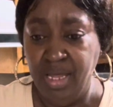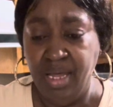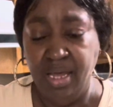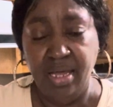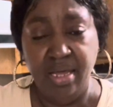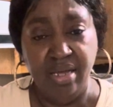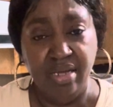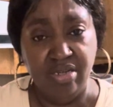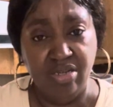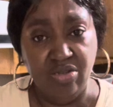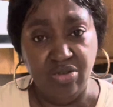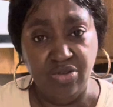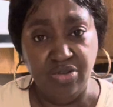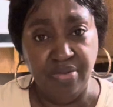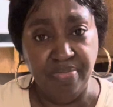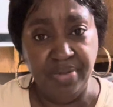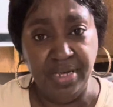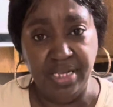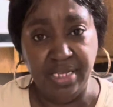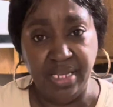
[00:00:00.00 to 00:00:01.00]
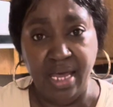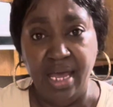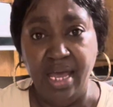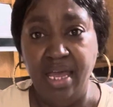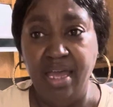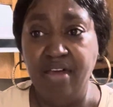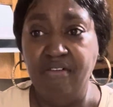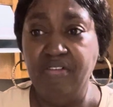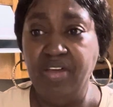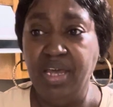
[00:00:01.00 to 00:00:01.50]
L-glutamine. I
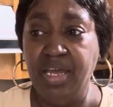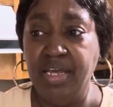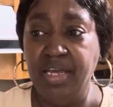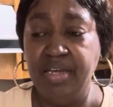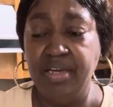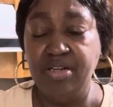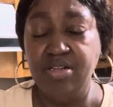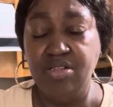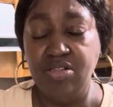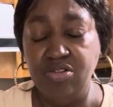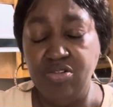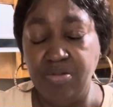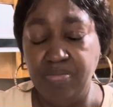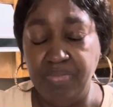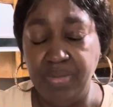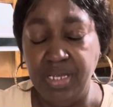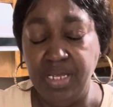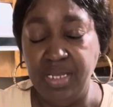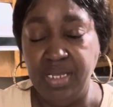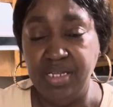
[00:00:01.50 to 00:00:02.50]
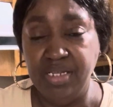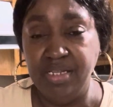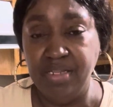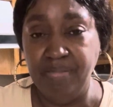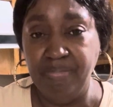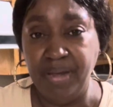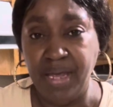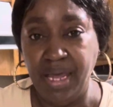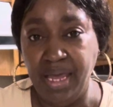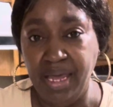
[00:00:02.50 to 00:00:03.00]
have had L-glutamine in the
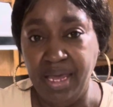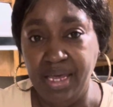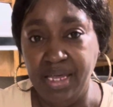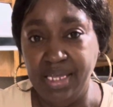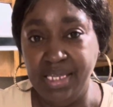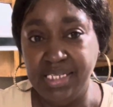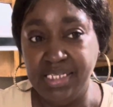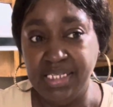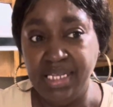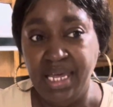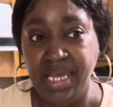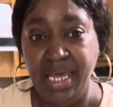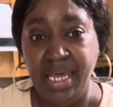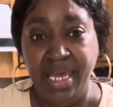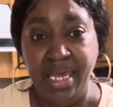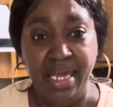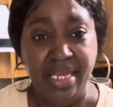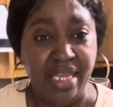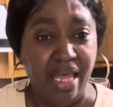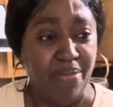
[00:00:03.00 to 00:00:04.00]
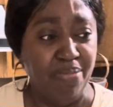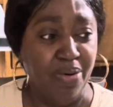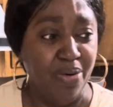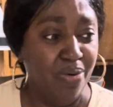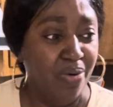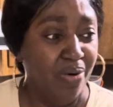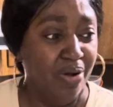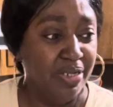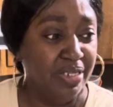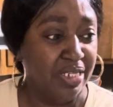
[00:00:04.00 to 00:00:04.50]
past. And I
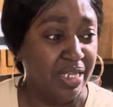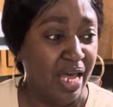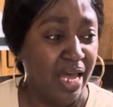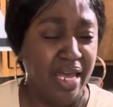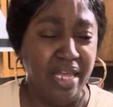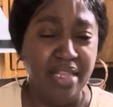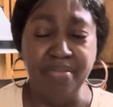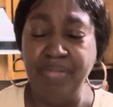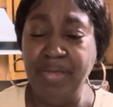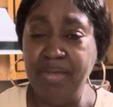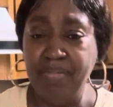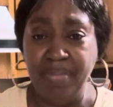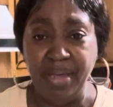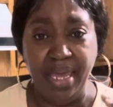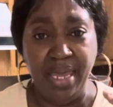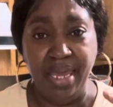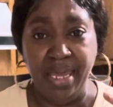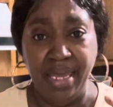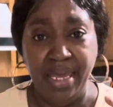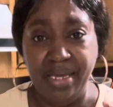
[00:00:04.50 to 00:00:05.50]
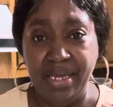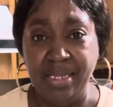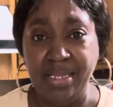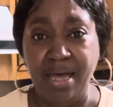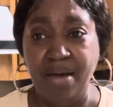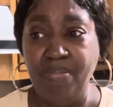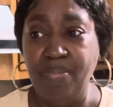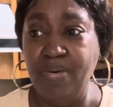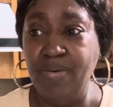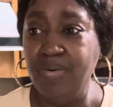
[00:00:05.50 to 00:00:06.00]
had a big bag, and I
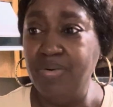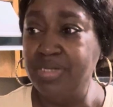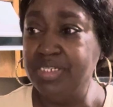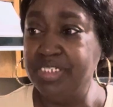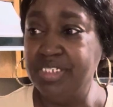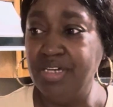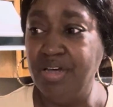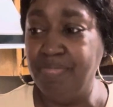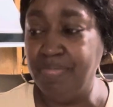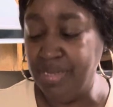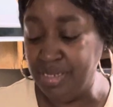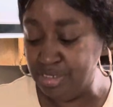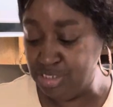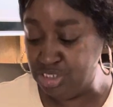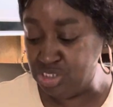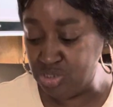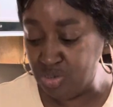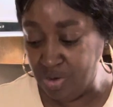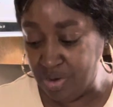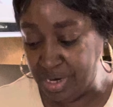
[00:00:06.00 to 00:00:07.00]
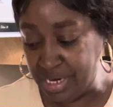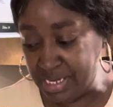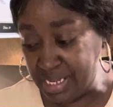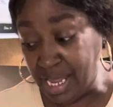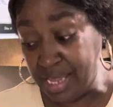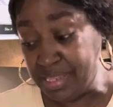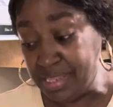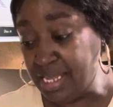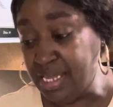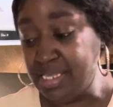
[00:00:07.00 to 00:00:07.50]
poured some in a jar, and I
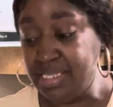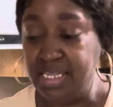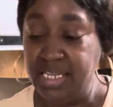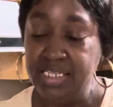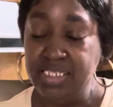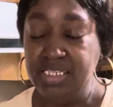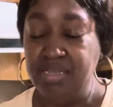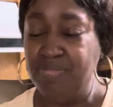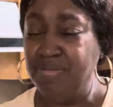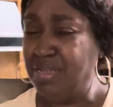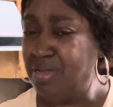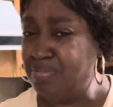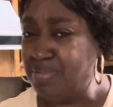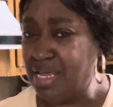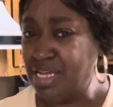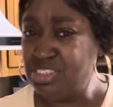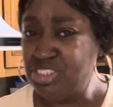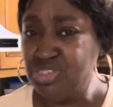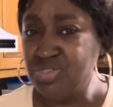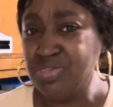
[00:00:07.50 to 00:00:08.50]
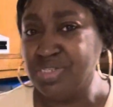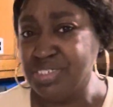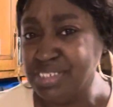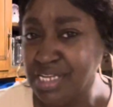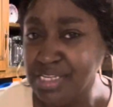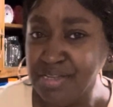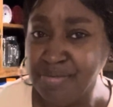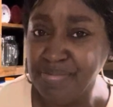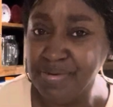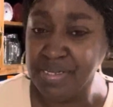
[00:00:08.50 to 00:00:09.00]
think that's it, but I'm not sure because I
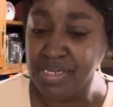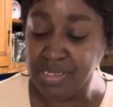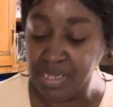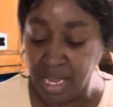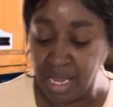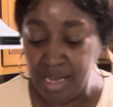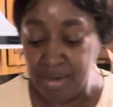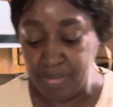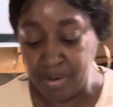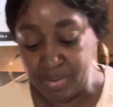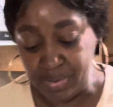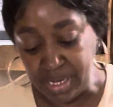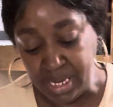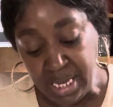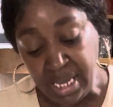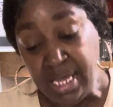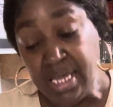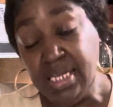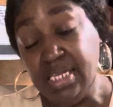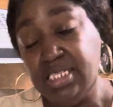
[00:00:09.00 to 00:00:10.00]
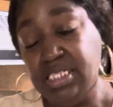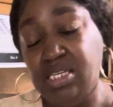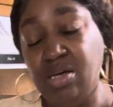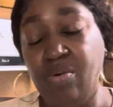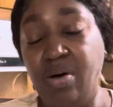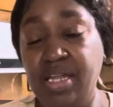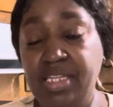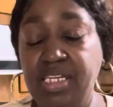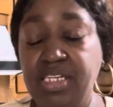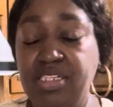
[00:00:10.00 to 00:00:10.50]
didn't put the name on it. So
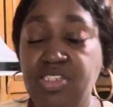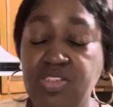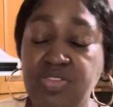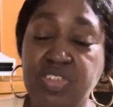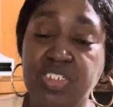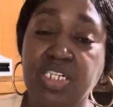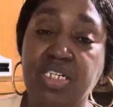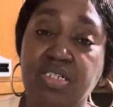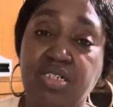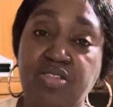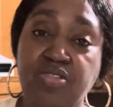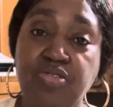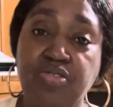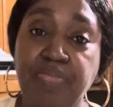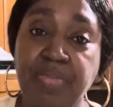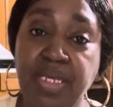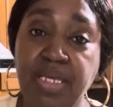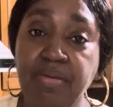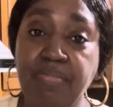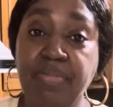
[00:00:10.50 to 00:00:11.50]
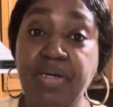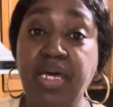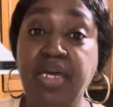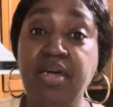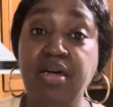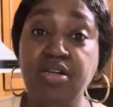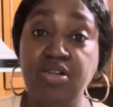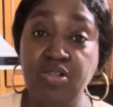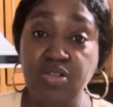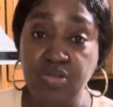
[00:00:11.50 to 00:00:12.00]
I didn't use the L-glutamine, but
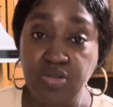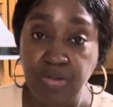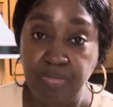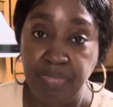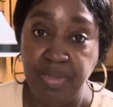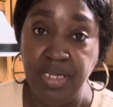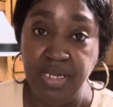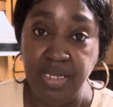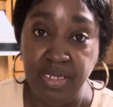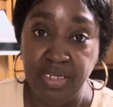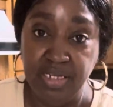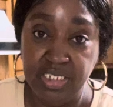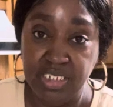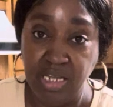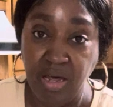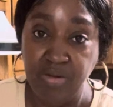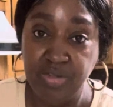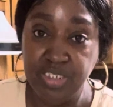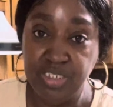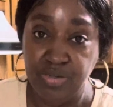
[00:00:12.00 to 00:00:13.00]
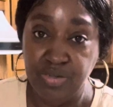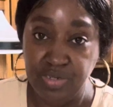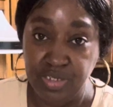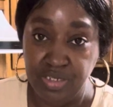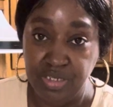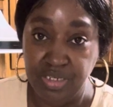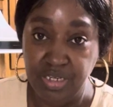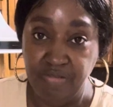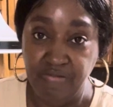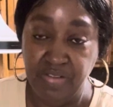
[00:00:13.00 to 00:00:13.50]
L-glutamine is also
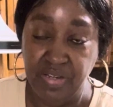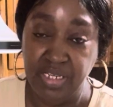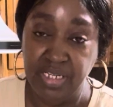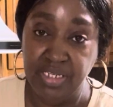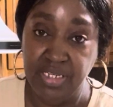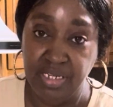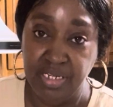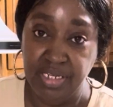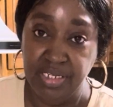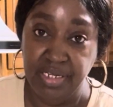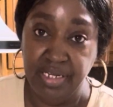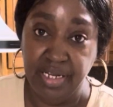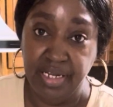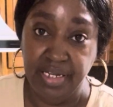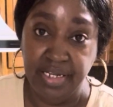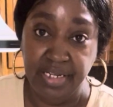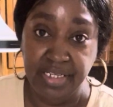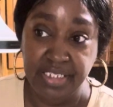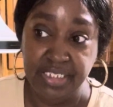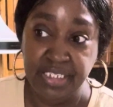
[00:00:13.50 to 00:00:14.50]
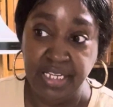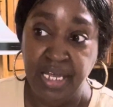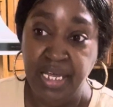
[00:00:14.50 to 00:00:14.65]
good for the gut, guys.